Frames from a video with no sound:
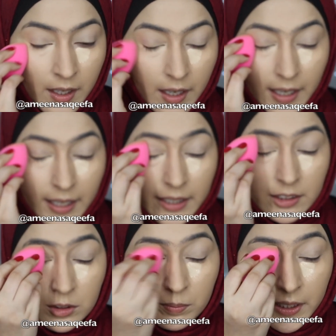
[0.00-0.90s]
I like
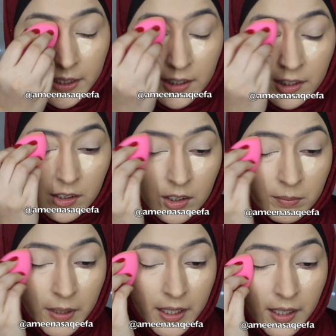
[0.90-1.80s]
to blend it on
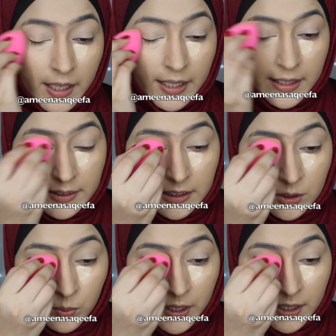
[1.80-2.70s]
my eyelid as
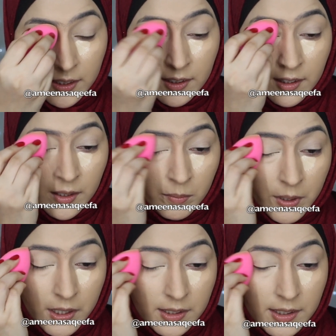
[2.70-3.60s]
well
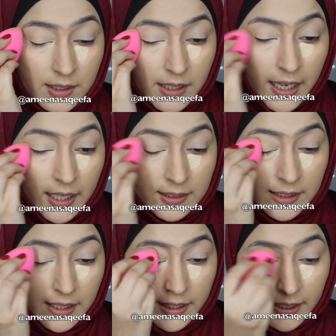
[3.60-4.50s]
because this acts
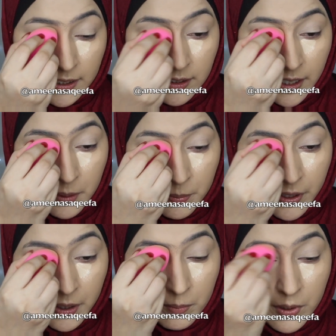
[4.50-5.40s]
like an eye
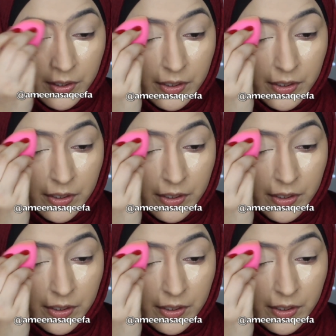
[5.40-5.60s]
primer.